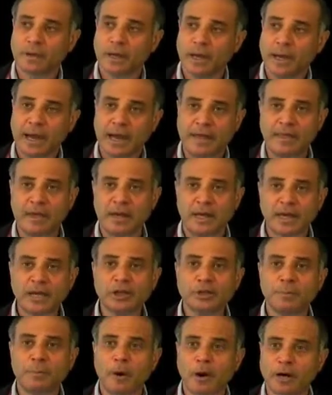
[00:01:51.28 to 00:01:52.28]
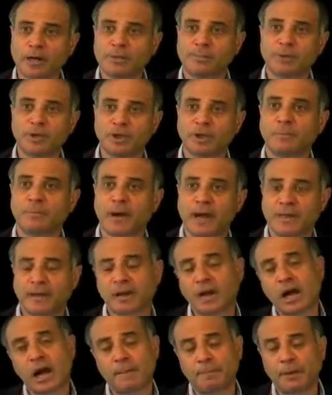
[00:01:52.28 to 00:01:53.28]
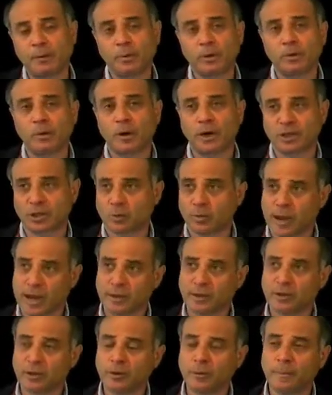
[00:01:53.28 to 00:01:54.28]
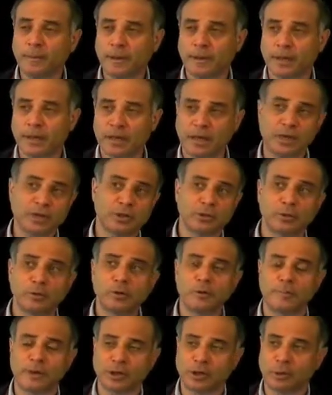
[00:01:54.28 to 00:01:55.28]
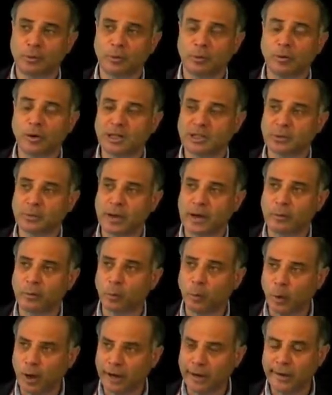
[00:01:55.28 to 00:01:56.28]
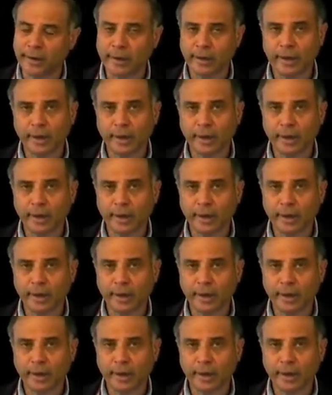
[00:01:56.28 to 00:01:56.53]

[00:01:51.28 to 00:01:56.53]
And then each Mars mission by the copy would cost around $2 billion. Each lunar mission would cost around $1 billion.